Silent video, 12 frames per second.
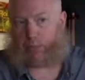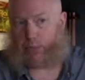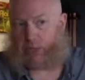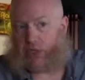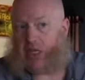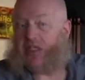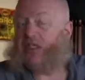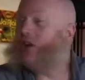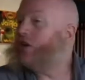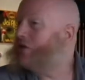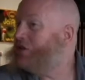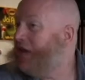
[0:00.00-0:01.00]
60
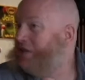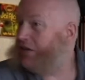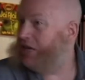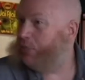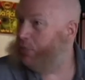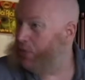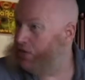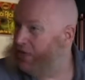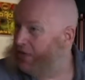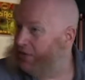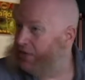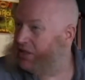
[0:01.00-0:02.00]
or
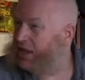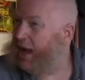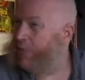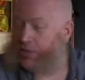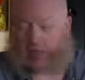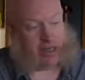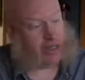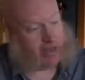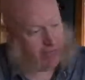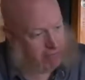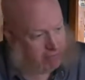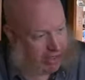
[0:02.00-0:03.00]
70% of its hops in at
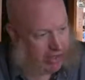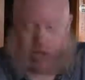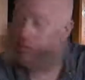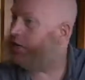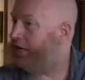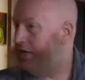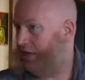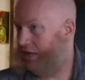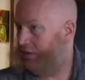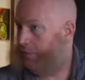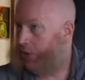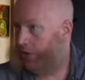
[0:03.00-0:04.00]
the very beginning
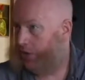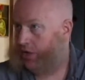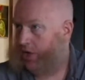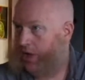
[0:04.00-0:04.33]
of the boil.